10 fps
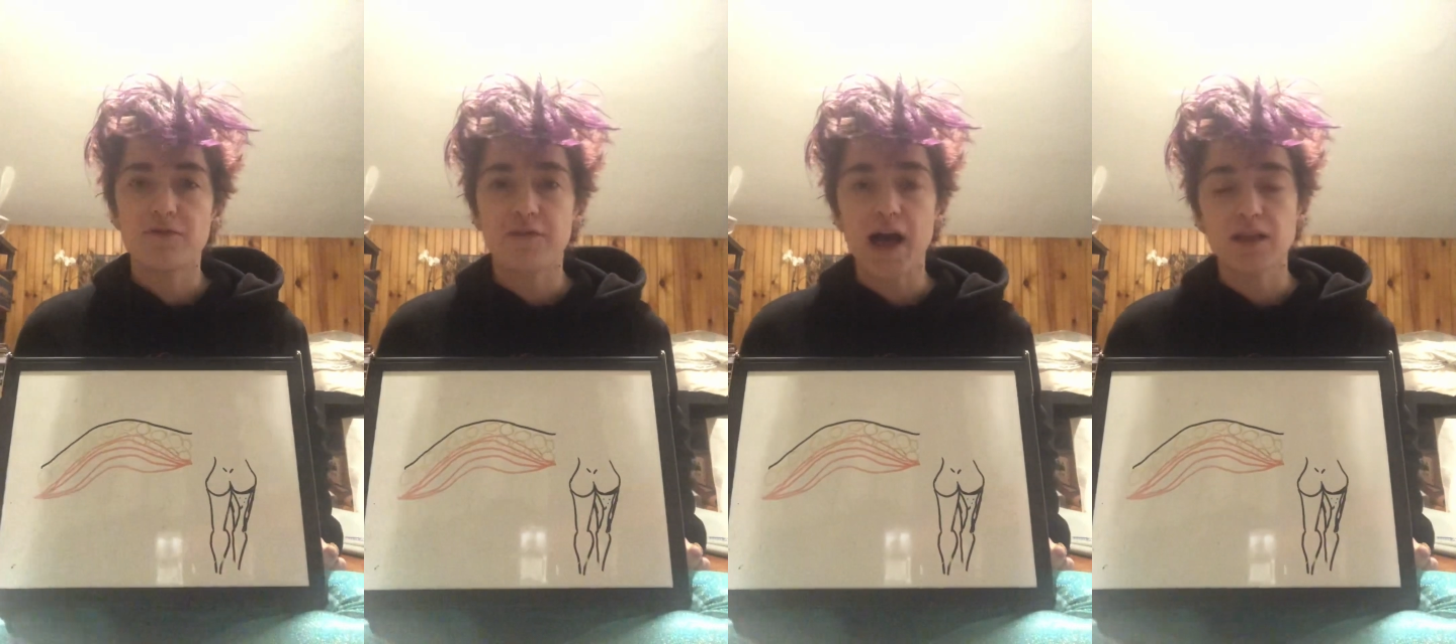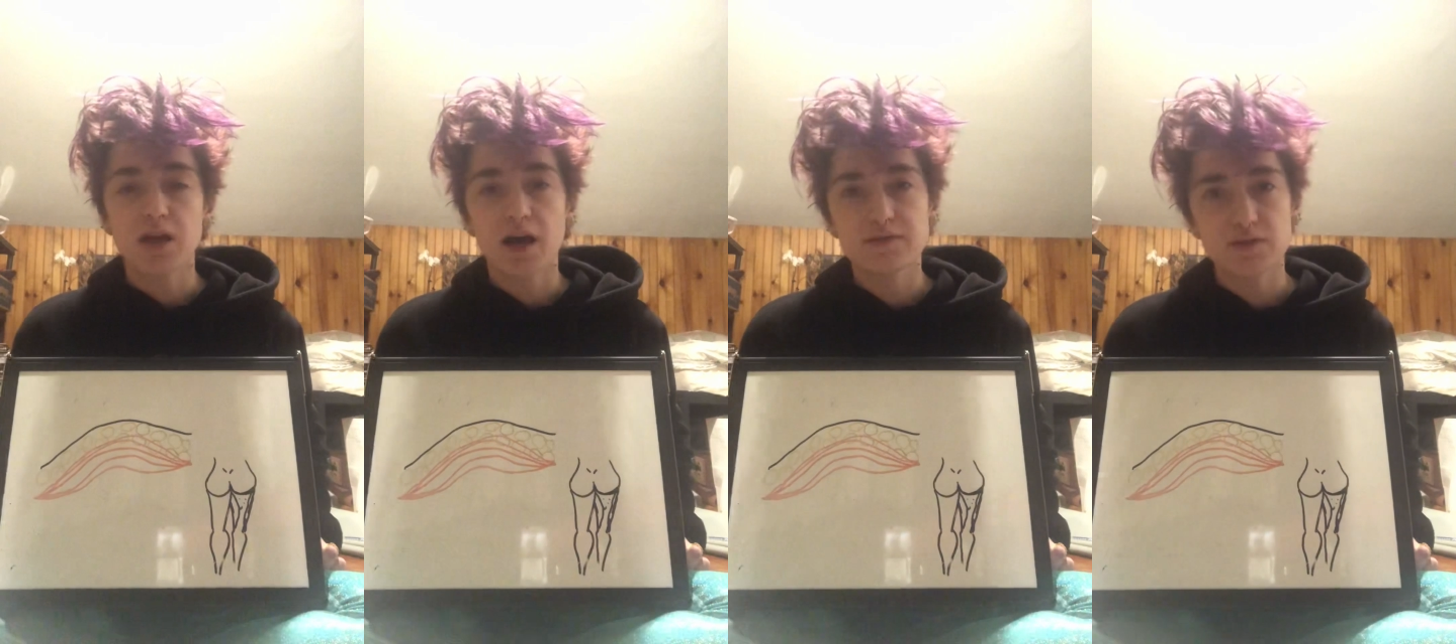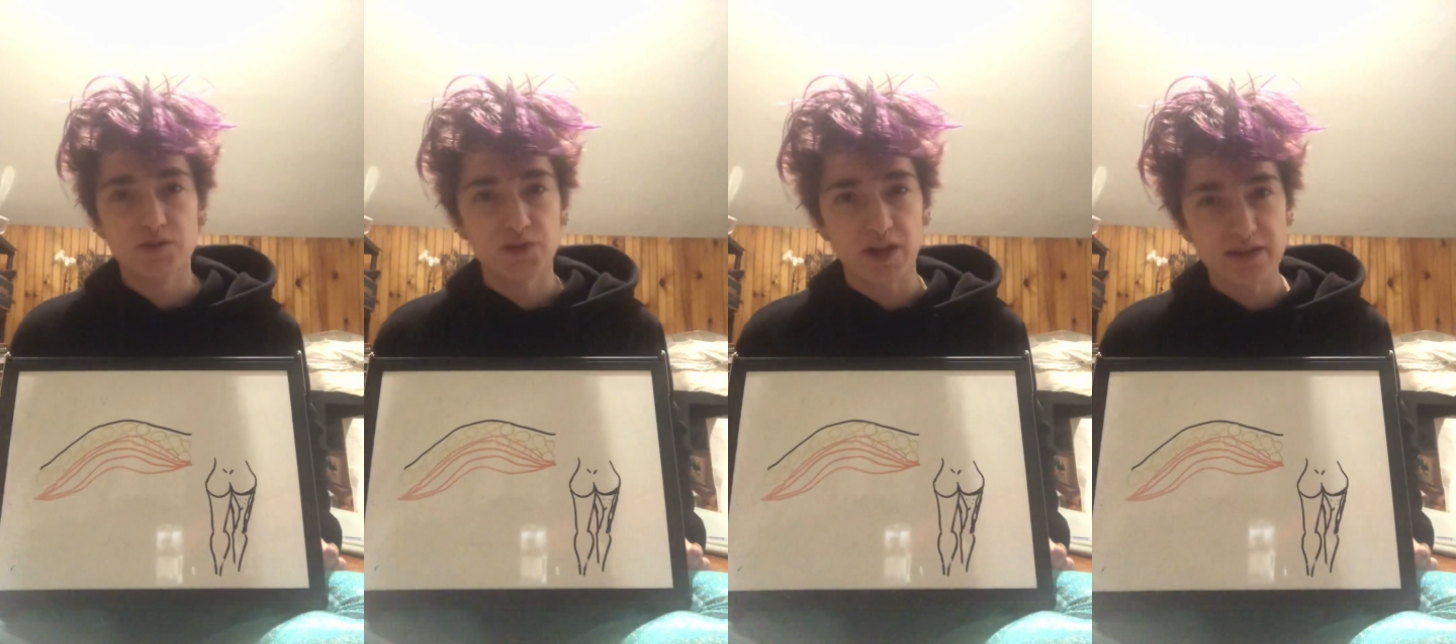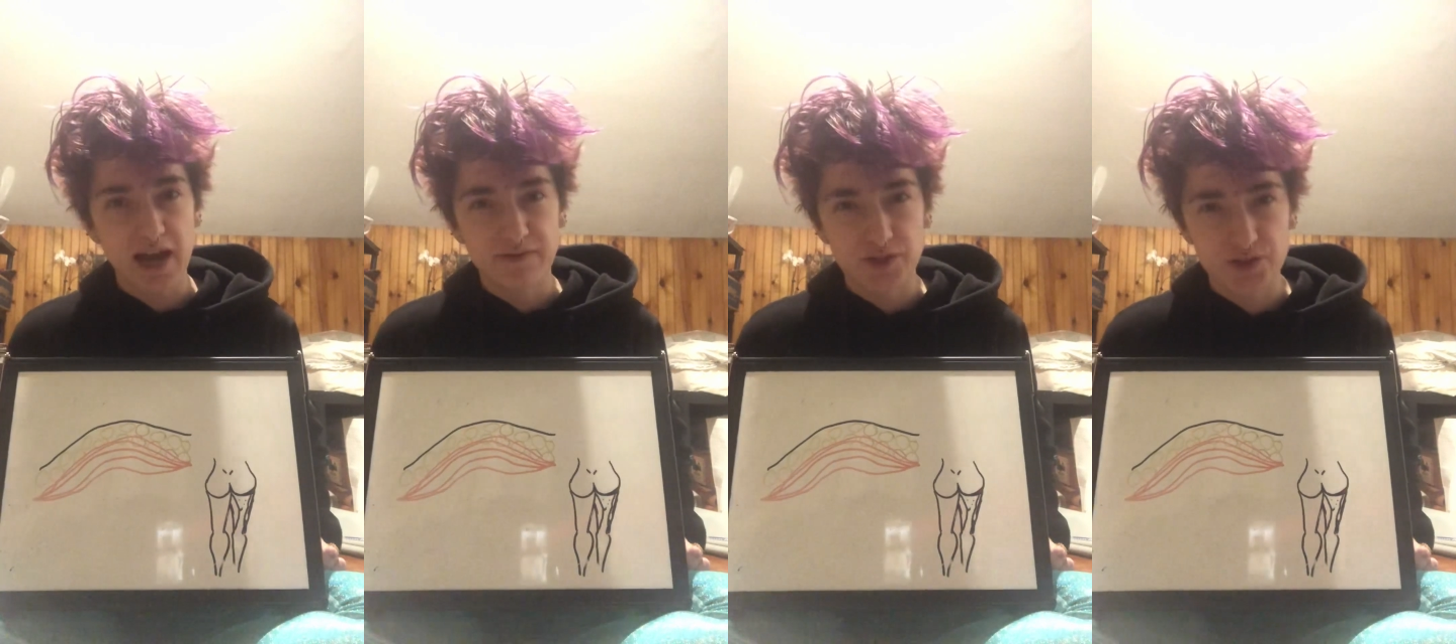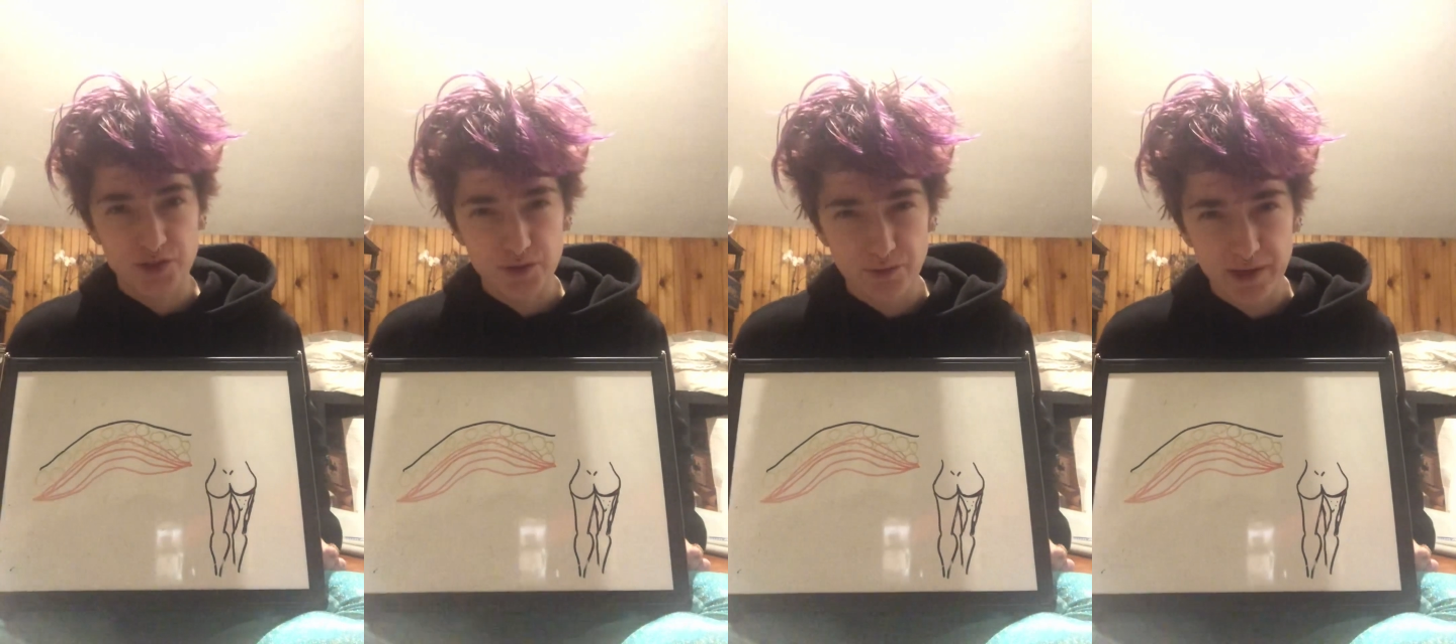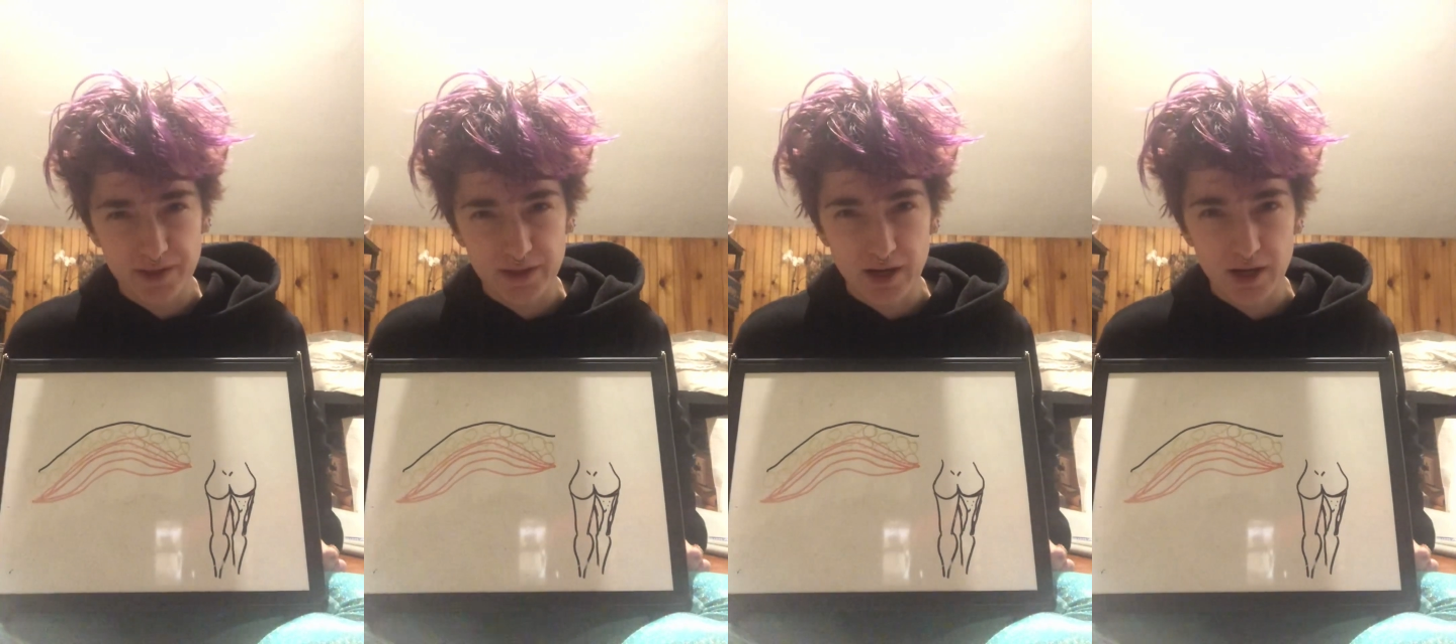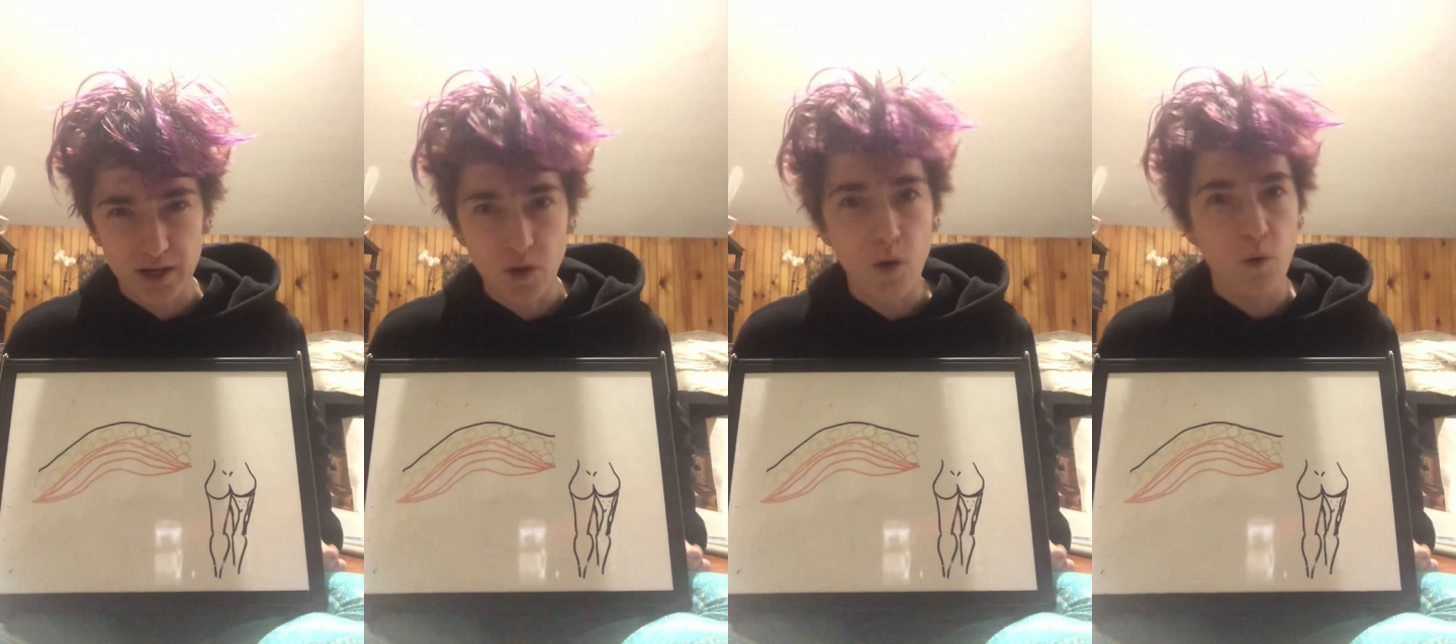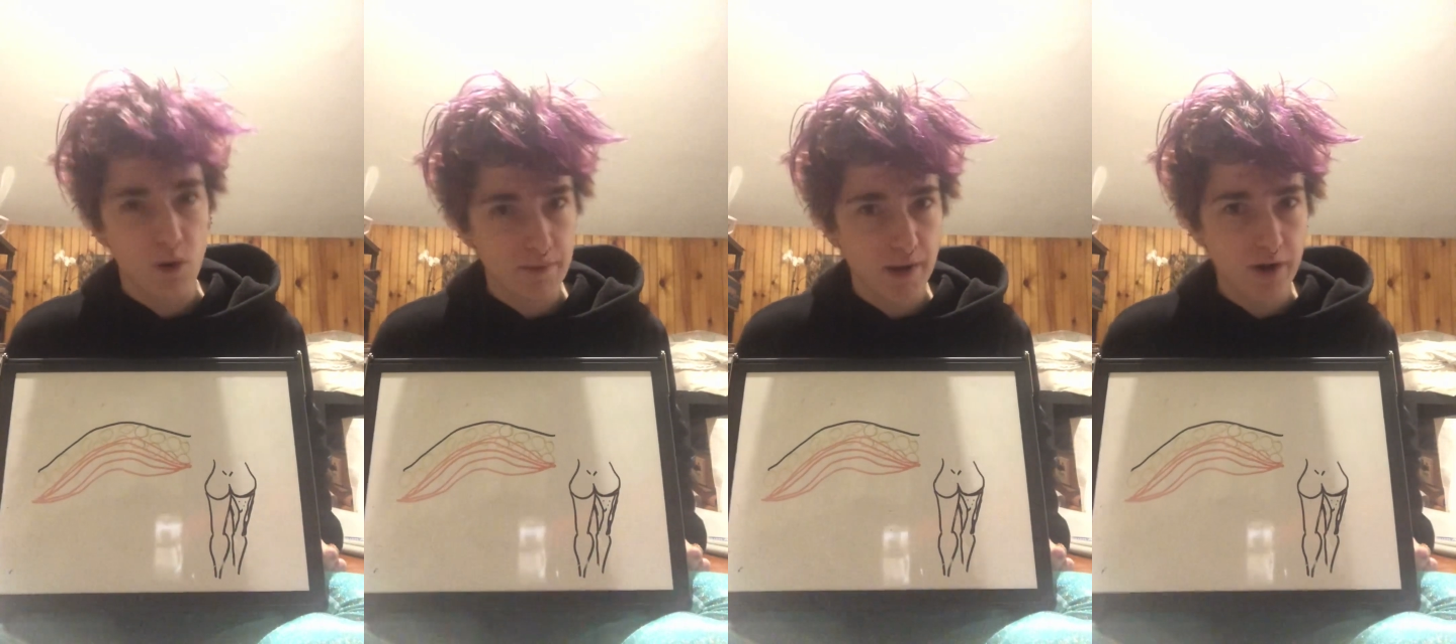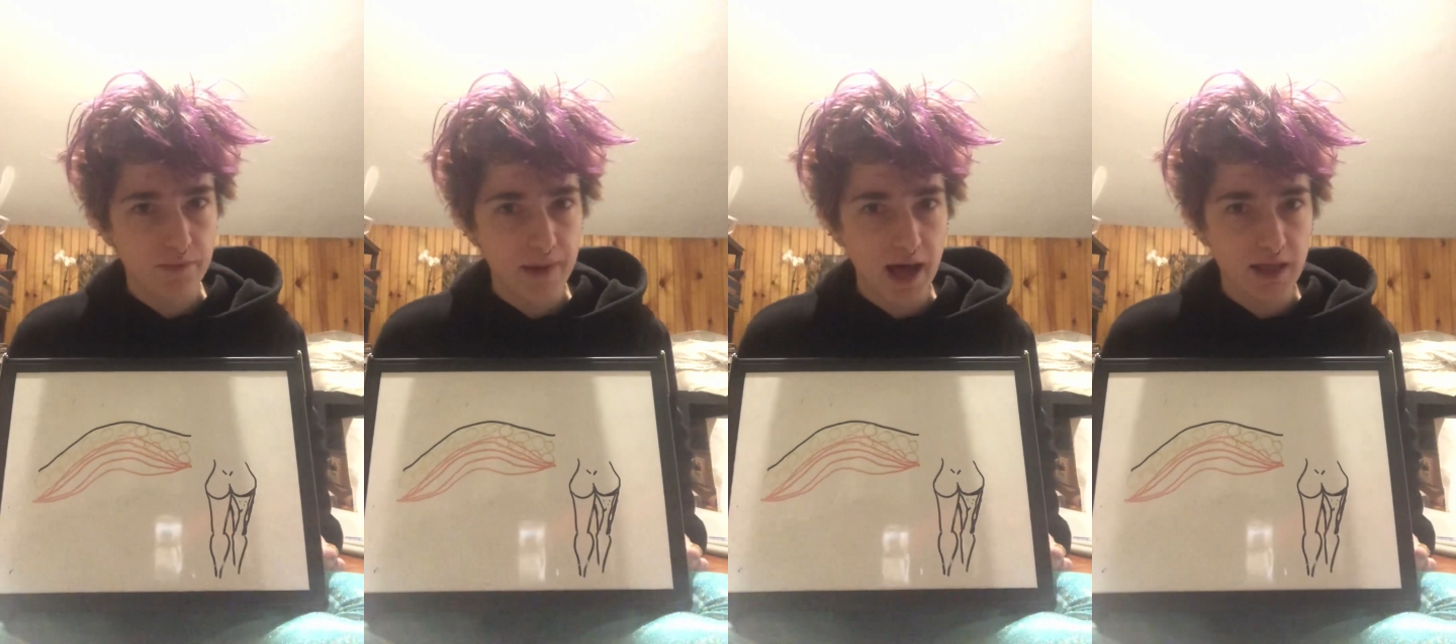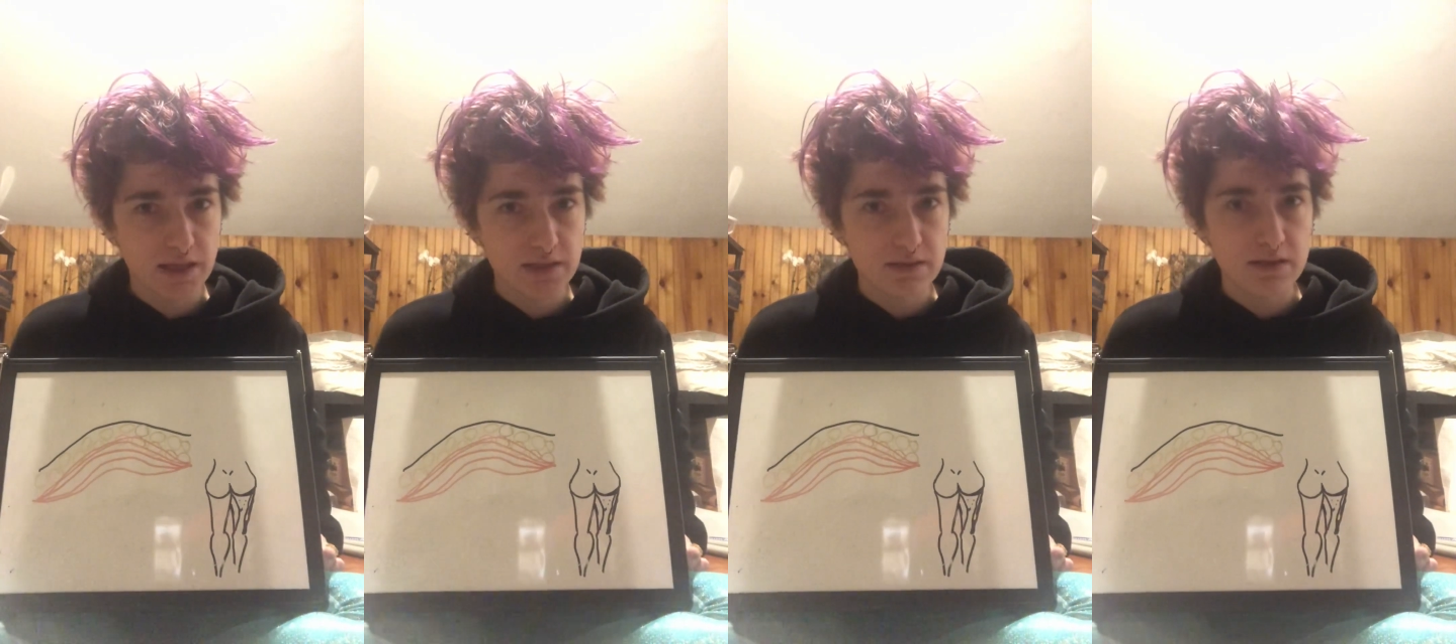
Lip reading: fat loss does have to do with the hormone balance